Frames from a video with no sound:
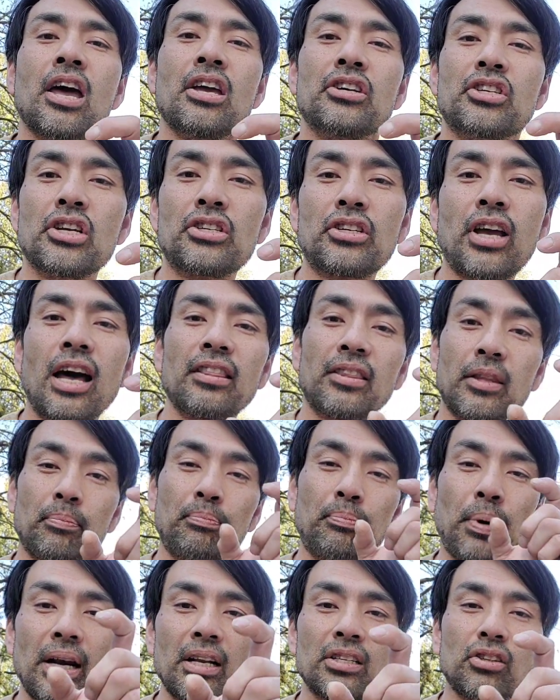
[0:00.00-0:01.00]
she's got the
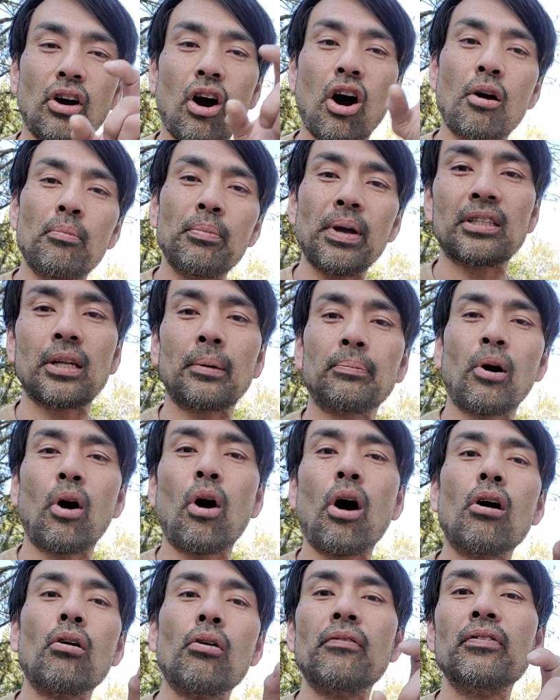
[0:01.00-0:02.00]
buttons all mixed up
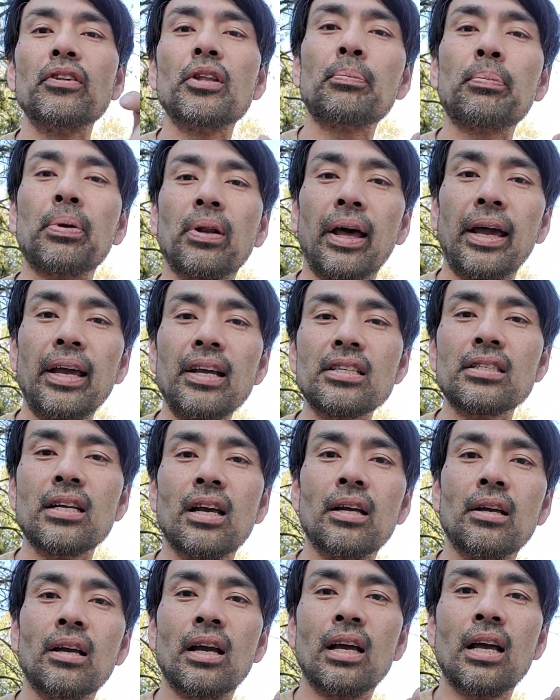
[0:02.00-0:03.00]
all over the place.
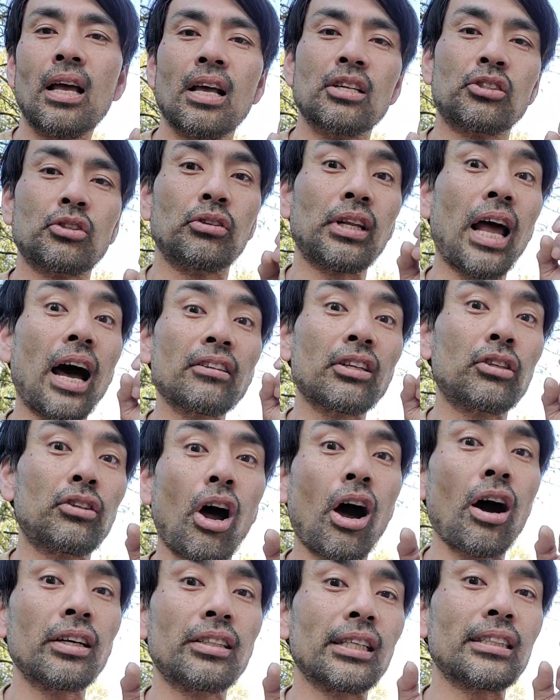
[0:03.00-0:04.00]
So now the
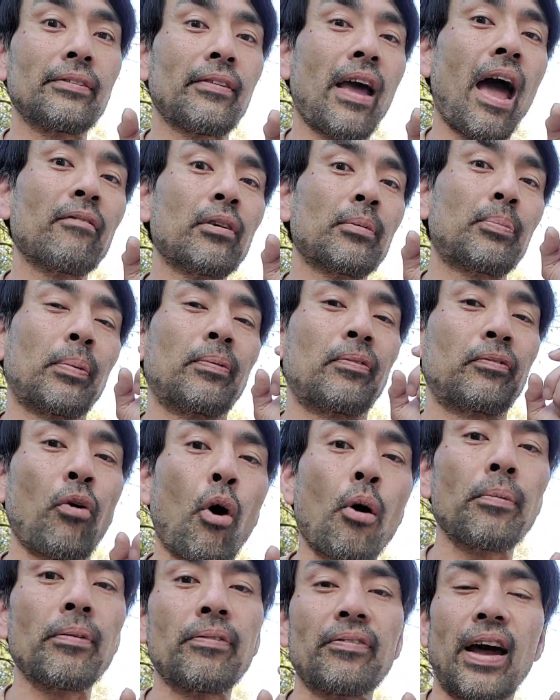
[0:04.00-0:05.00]
dog doesn't even have a
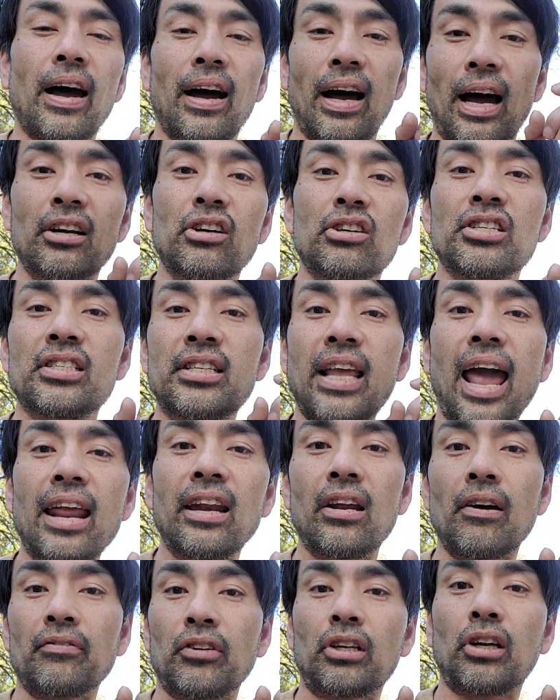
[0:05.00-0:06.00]
performative
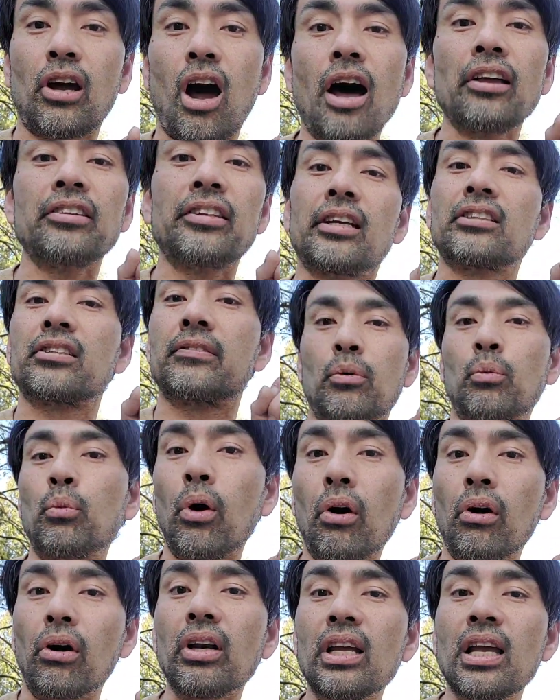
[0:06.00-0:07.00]
understanding of the context of the
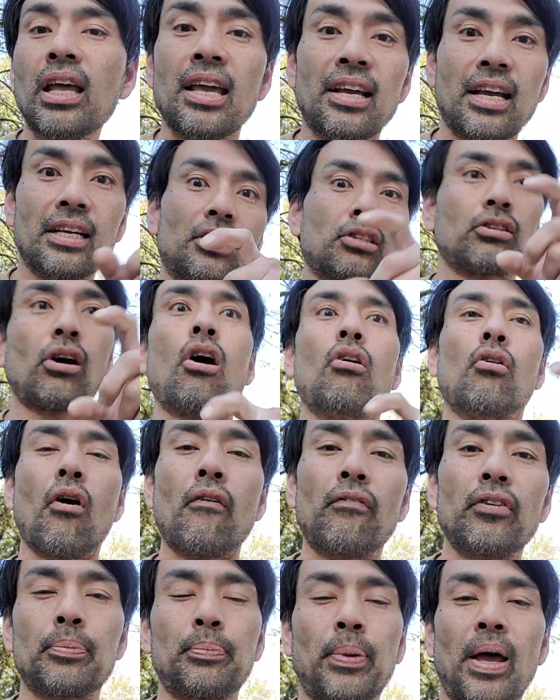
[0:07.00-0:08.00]
word because it's all
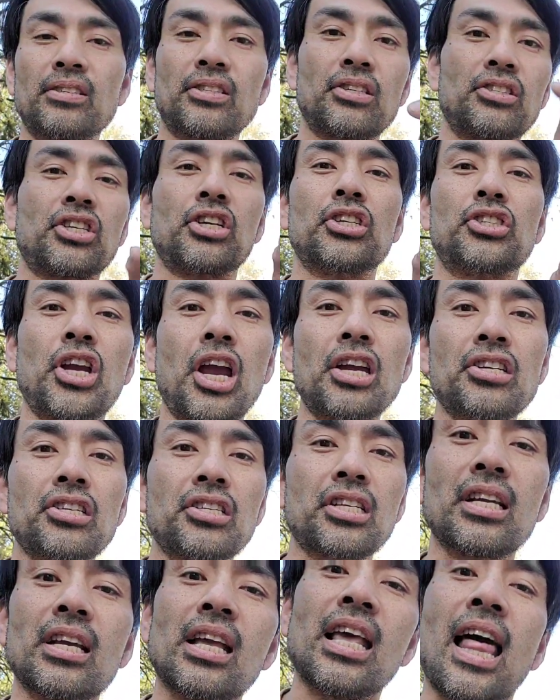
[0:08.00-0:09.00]
over the place and she
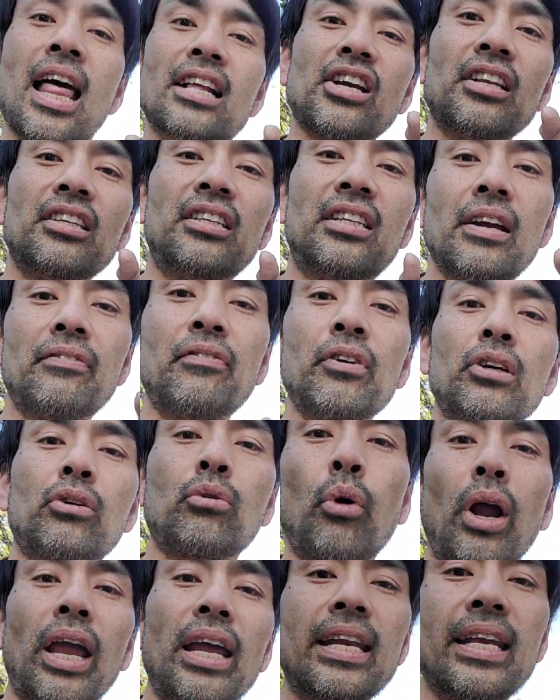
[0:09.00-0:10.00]
changes it. It's got different
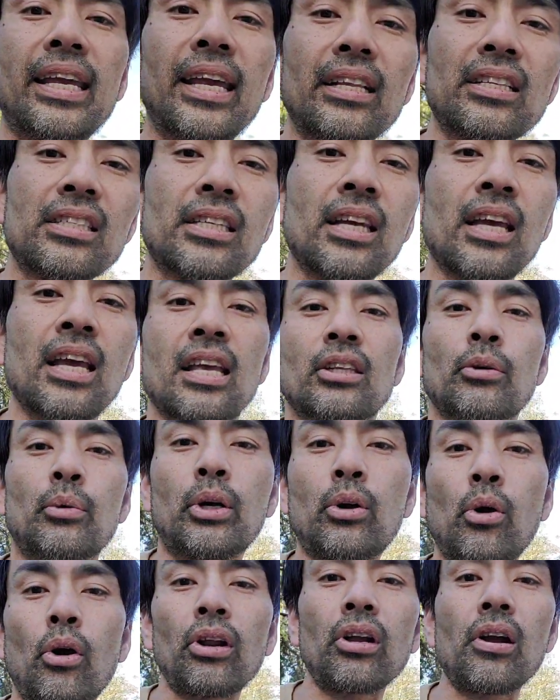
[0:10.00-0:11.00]
gradients. The
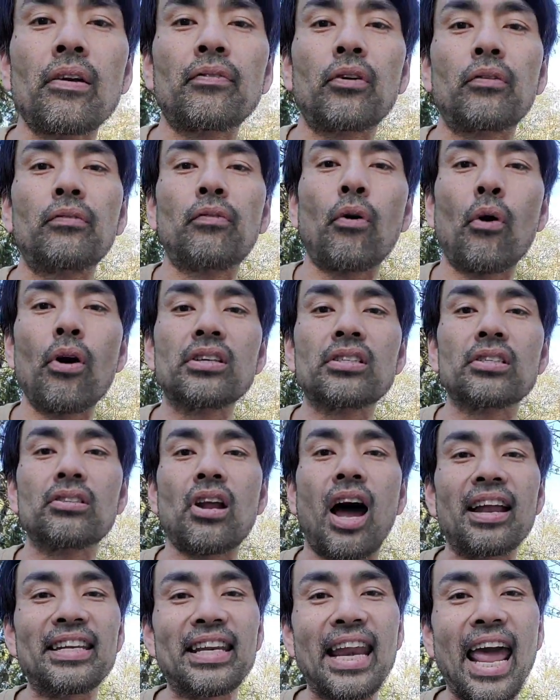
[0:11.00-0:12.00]
recording of her voice is
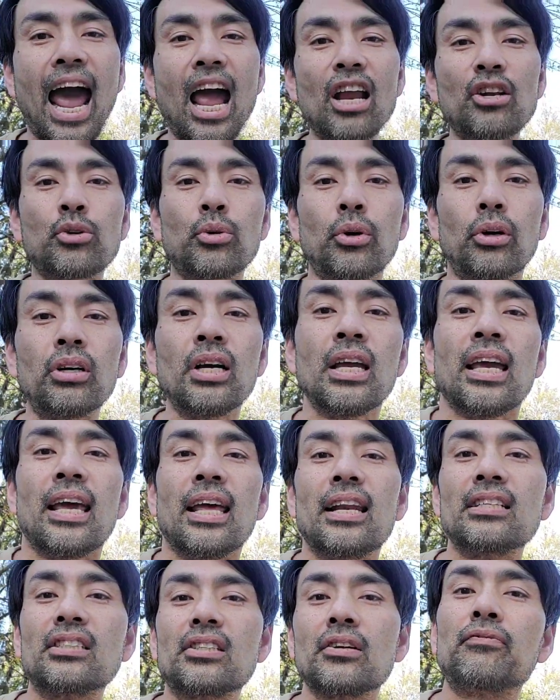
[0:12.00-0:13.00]
not natural.
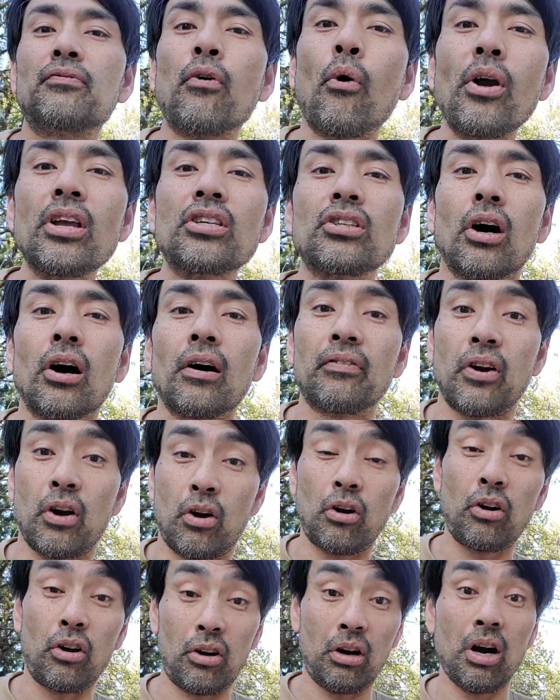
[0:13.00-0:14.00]
It is the voice of
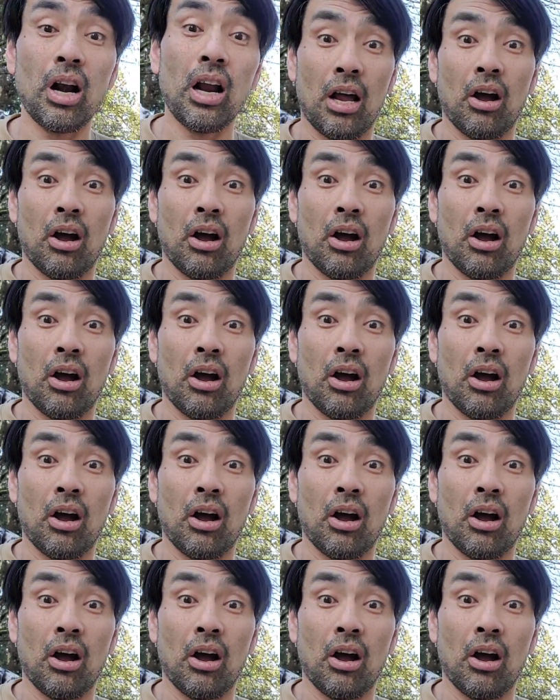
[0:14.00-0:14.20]
her